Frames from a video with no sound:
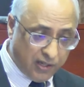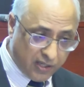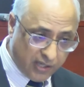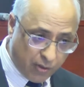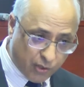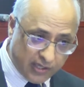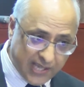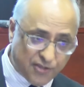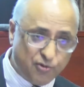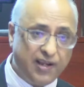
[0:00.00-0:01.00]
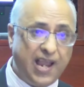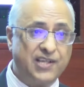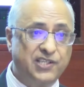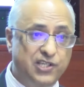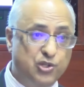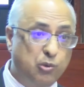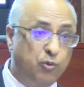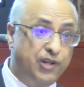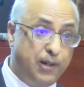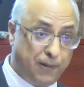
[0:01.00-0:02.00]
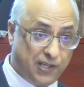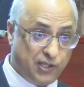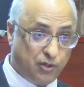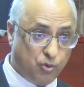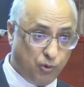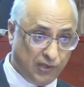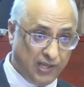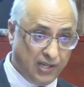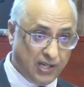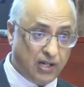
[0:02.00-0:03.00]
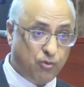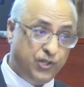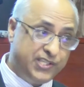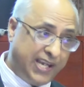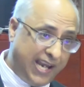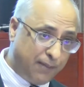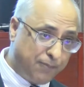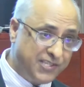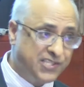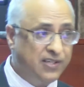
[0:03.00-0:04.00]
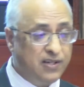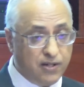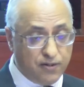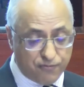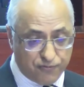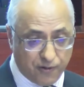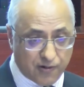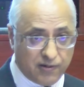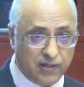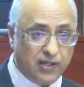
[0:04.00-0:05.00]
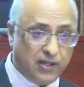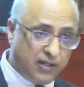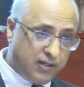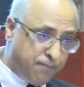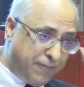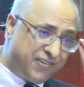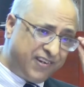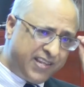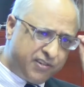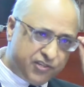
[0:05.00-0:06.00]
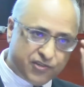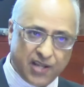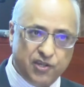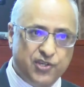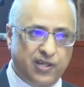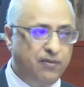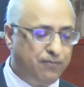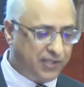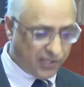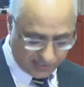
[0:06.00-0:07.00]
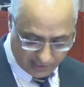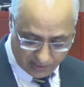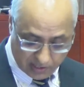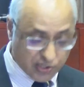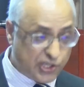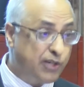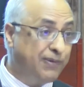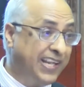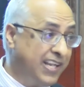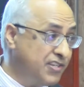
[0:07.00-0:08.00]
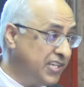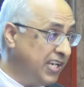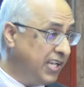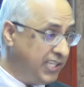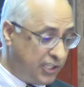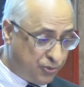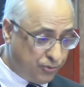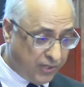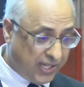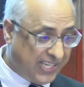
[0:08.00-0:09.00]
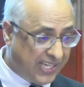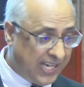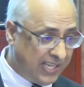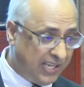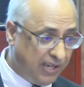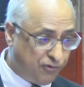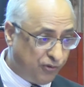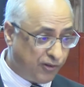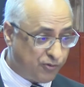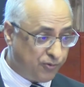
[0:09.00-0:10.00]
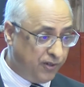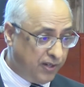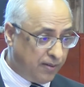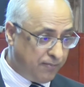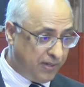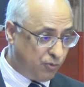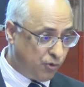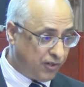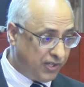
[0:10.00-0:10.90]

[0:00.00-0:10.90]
natural gas is slowly replacing coal, which help us for better energy transition, but still renewable energy need to kick in if we want to be more